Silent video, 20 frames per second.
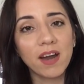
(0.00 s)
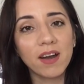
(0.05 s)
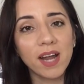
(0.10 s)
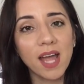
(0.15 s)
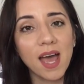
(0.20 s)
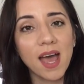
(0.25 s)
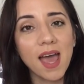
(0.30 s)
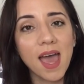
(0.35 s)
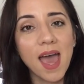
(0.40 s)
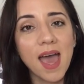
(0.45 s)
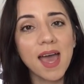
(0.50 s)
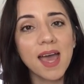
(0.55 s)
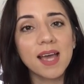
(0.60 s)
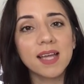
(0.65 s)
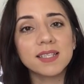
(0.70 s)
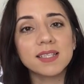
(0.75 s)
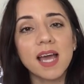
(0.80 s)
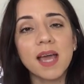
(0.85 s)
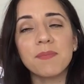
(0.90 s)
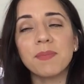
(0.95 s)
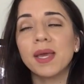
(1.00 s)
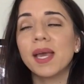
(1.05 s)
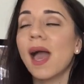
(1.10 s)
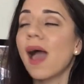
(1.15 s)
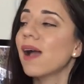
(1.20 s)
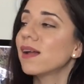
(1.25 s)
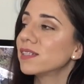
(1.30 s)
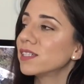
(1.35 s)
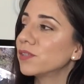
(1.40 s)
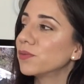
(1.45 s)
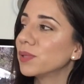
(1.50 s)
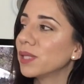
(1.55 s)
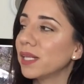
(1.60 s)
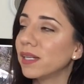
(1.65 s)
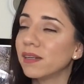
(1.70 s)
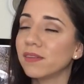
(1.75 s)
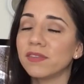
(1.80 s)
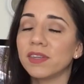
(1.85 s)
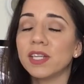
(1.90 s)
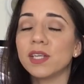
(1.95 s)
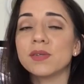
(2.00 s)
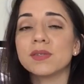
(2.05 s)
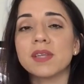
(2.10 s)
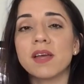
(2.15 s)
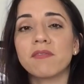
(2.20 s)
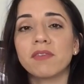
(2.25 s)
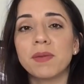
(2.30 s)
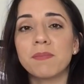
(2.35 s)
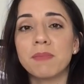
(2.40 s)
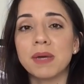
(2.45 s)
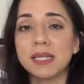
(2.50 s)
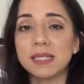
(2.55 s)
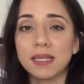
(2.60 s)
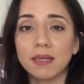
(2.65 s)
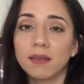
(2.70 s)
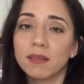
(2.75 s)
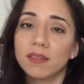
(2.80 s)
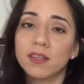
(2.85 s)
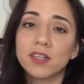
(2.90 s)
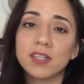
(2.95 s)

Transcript: Area and I make acting related videos every Monday and